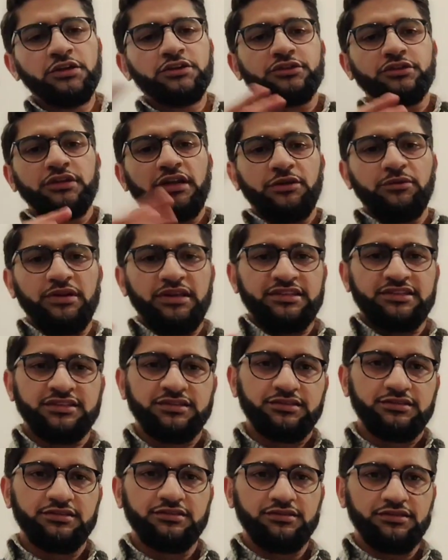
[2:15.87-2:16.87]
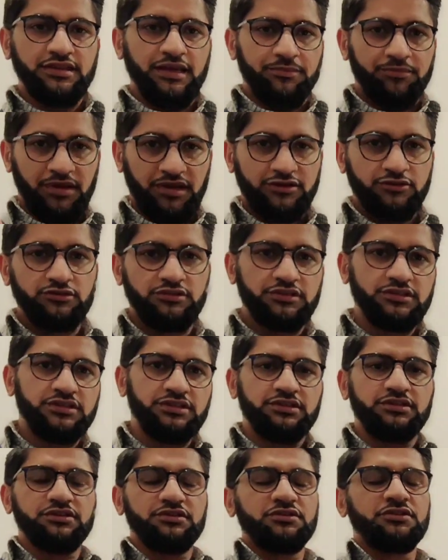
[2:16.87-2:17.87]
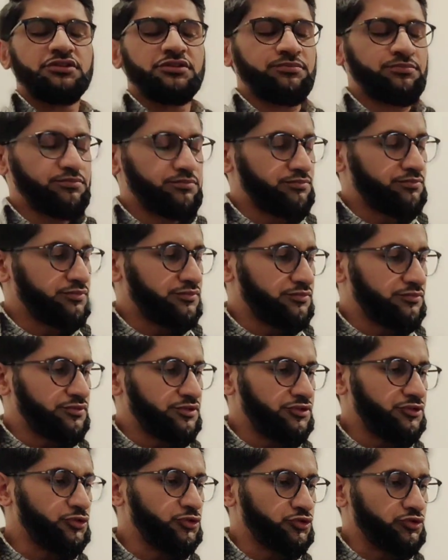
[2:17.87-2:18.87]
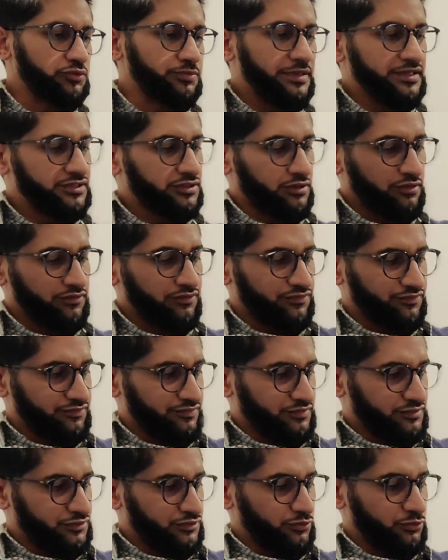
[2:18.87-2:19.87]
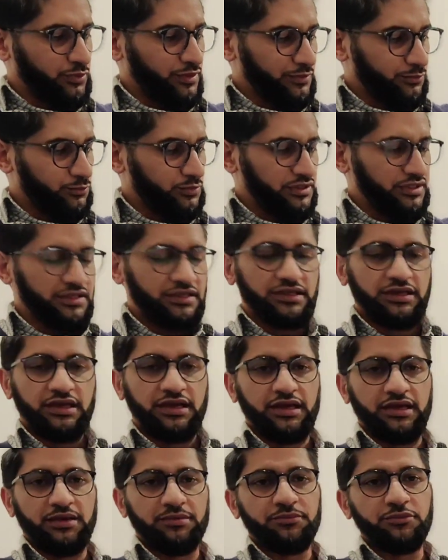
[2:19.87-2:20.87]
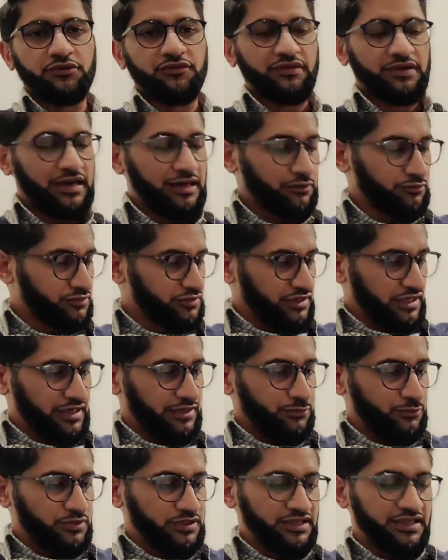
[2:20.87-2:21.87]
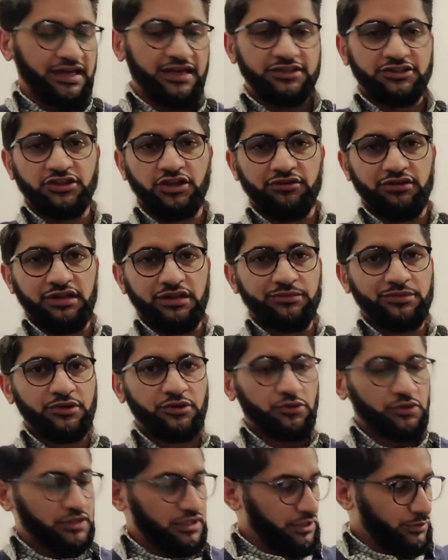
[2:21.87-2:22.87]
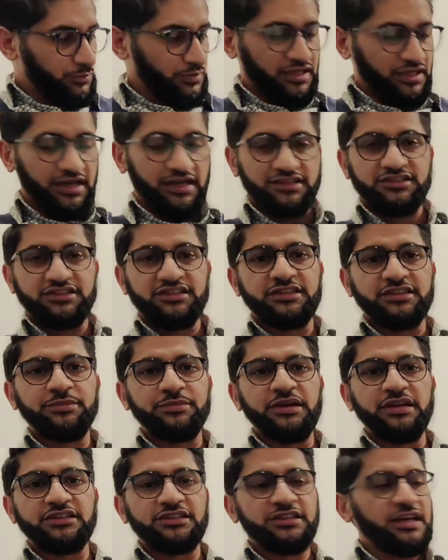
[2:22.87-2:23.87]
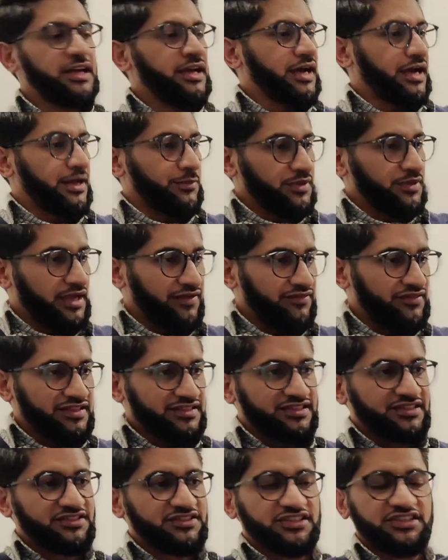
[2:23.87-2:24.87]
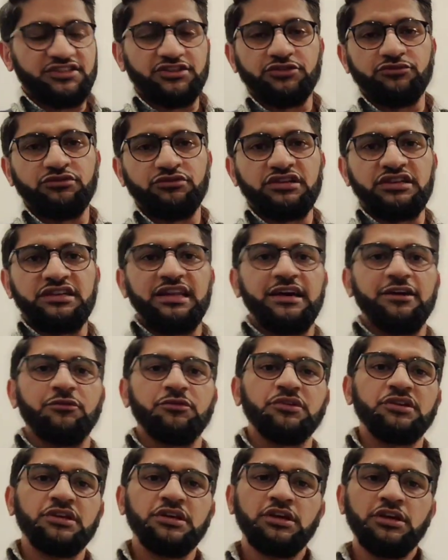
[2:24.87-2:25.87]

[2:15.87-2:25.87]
So now let's get back to the usual bit of, so when we move around and we catch our elbow, we catch this bit and we have that sensation running down.